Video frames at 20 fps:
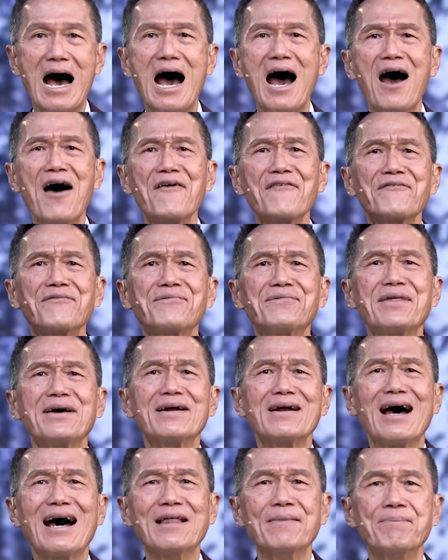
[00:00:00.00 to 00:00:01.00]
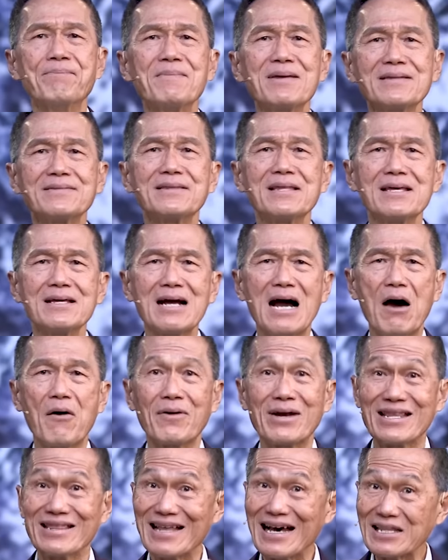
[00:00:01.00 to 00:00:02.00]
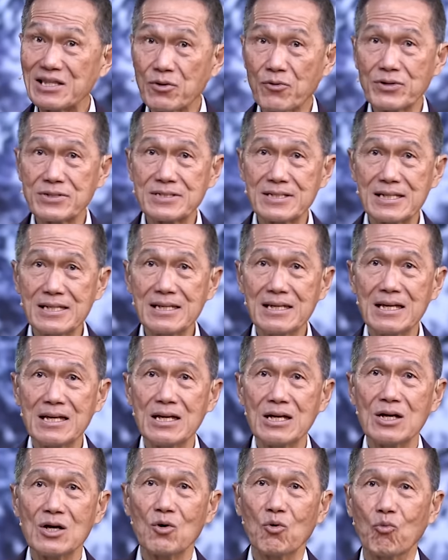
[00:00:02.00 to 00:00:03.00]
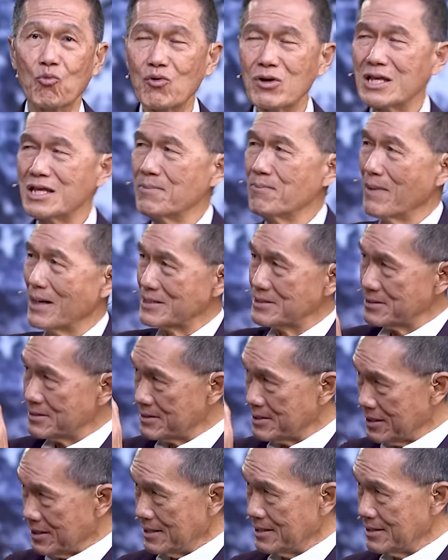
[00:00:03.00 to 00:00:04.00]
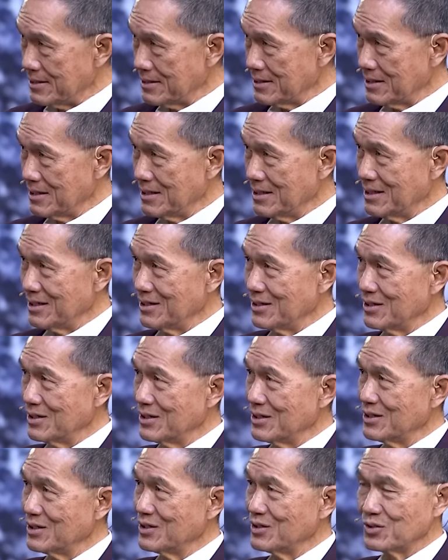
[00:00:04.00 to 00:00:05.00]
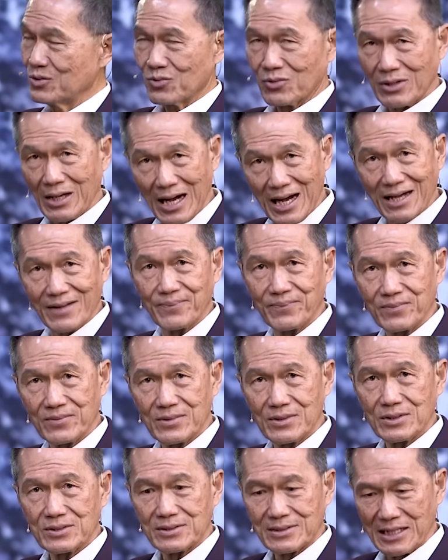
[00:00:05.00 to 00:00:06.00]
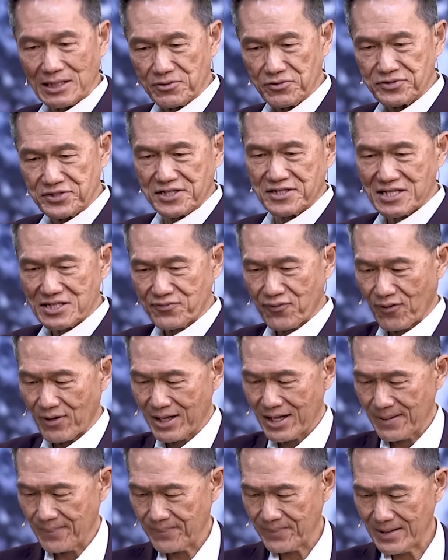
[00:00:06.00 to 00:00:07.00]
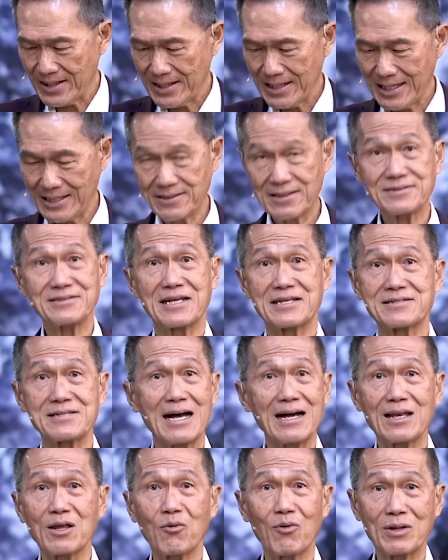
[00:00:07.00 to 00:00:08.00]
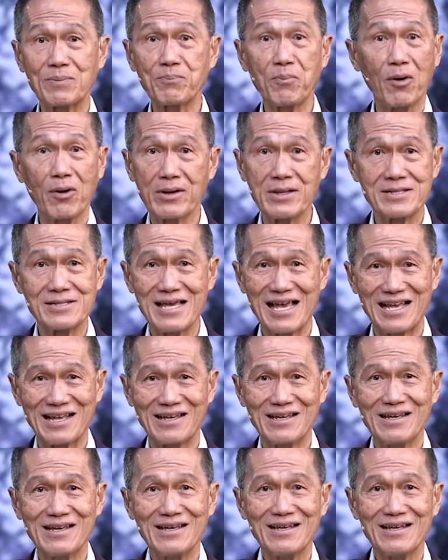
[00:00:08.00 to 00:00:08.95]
After admitting our inadequacy, we must turn to God, turn to Jesus for help. And that's exactly what Paul is saying.